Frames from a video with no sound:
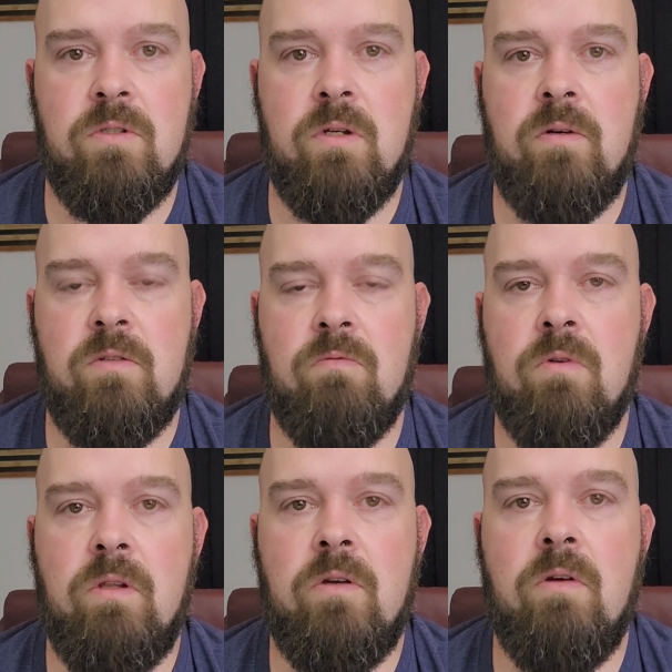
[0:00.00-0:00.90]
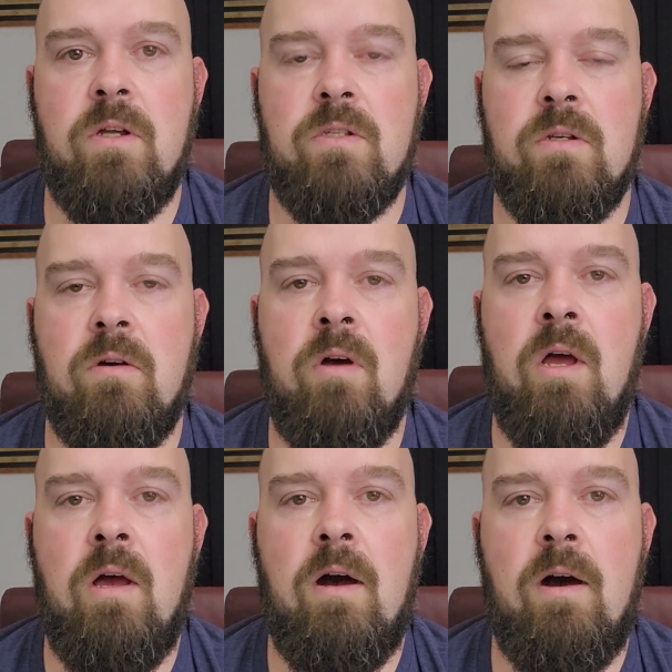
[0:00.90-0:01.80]
So it's really great. So
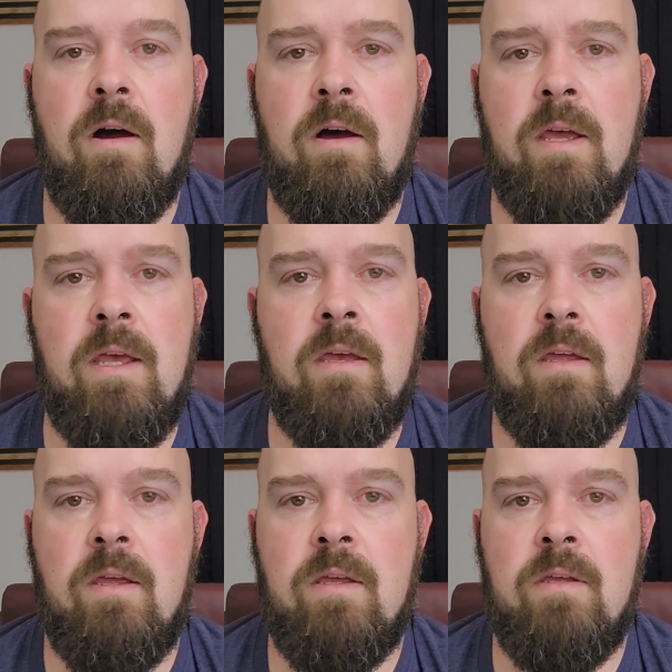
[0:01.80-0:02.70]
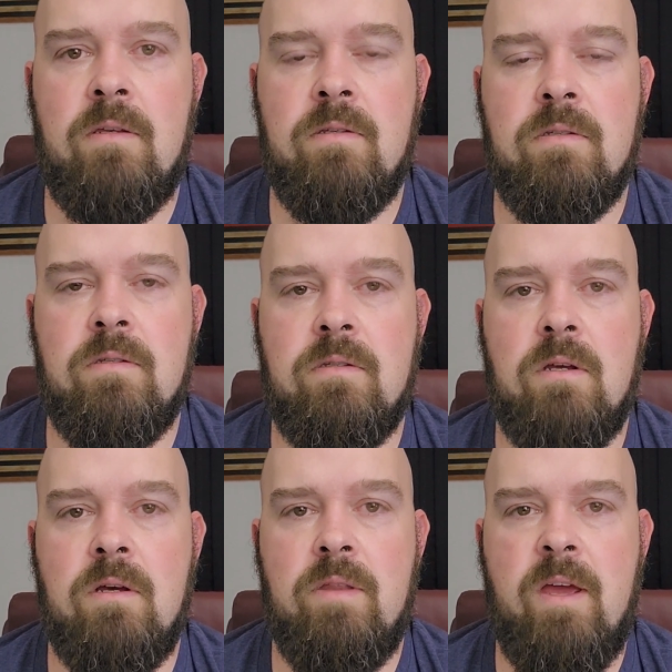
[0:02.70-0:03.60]
it is,
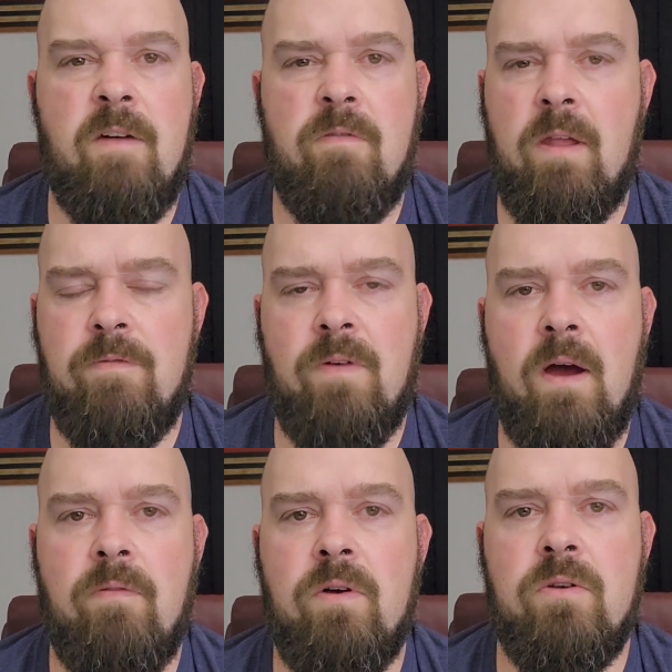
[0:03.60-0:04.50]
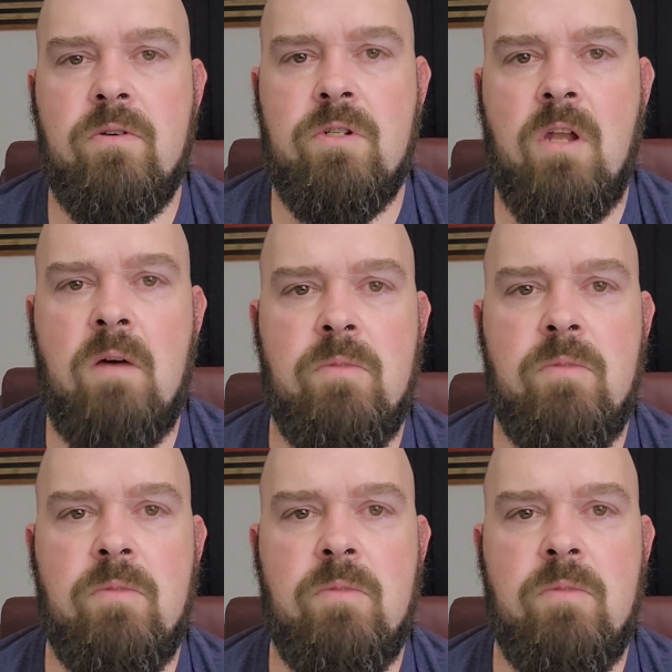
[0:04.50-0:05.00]
they have like 500 slot